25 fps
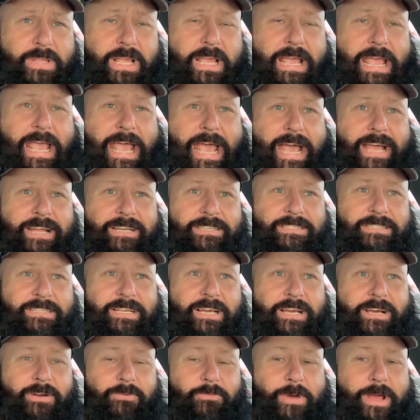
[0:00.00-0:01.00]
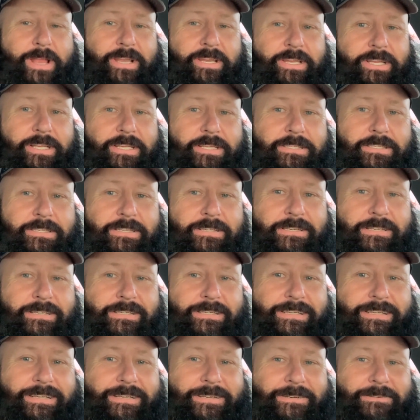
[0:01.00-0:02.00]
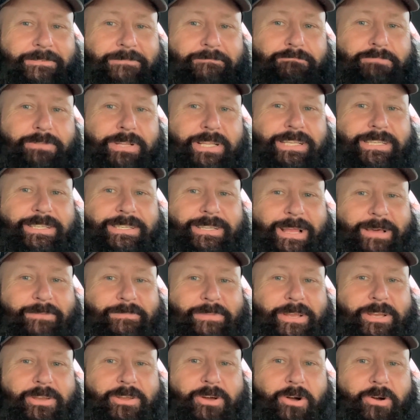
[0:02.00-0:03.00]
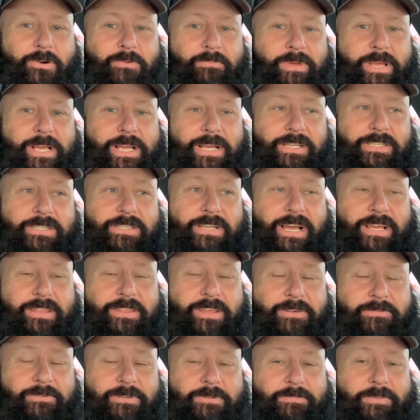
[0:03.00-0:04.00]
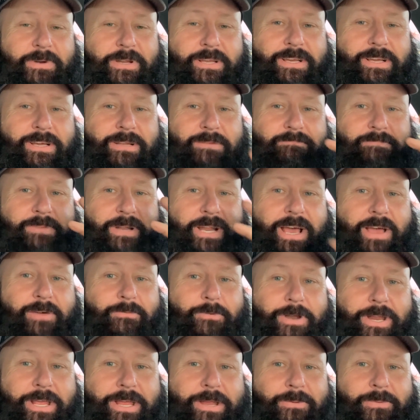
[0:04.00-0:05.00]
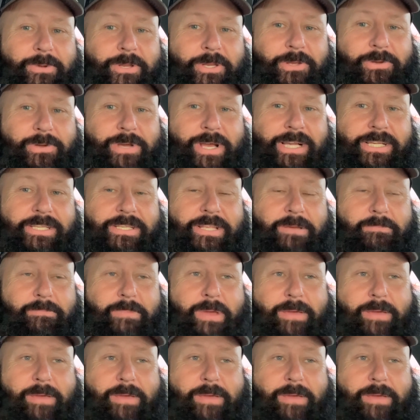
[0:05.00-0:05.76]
at Wendy's, please let me know, because I thought it was pretty good, but I want to hear what you guys think.